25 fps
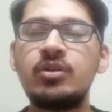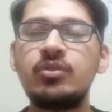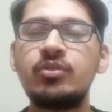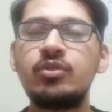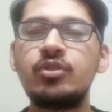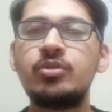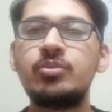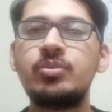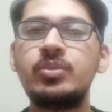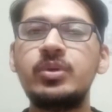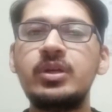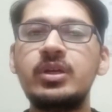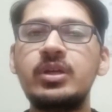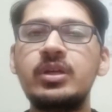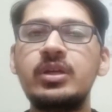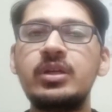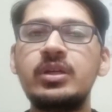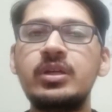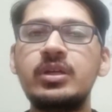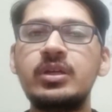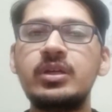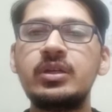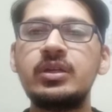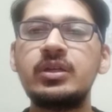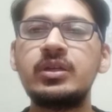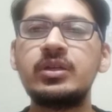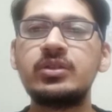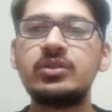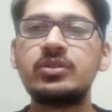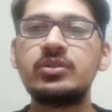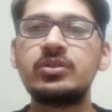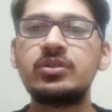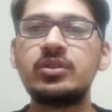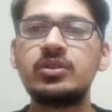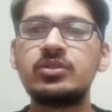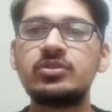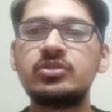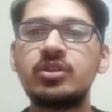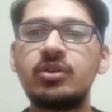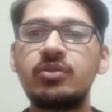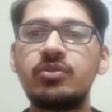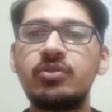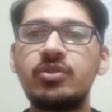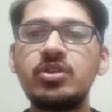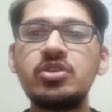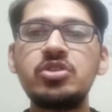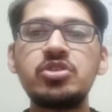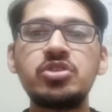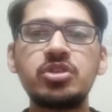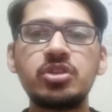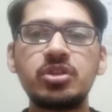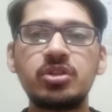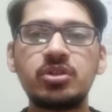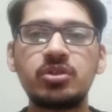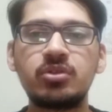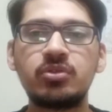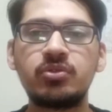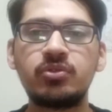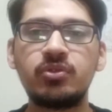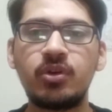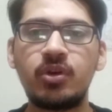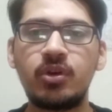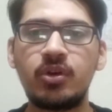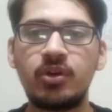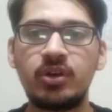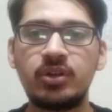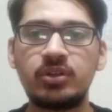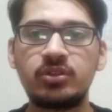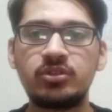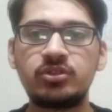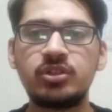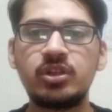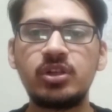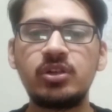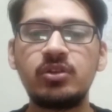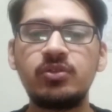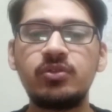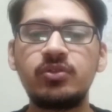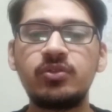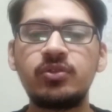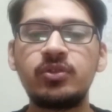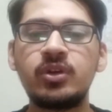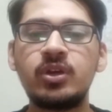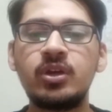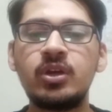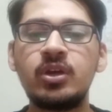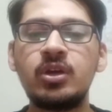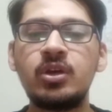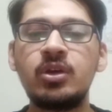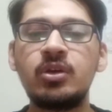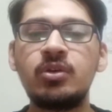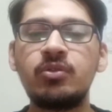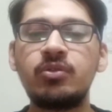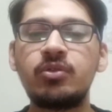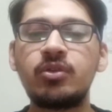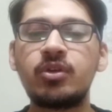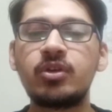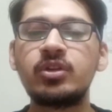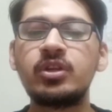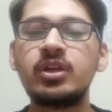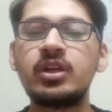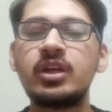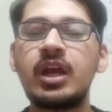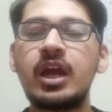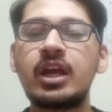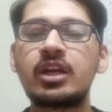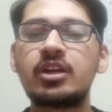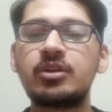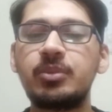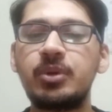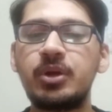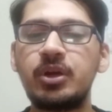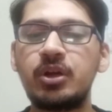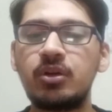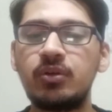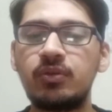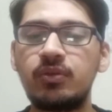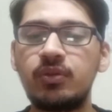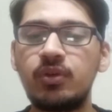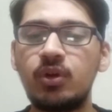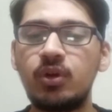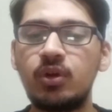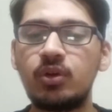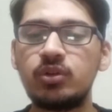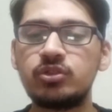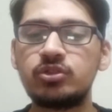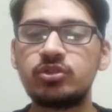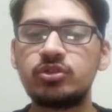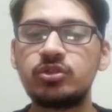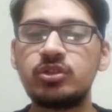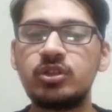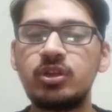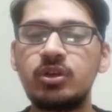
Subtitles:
would be sufficient for itself for the enactment of laws.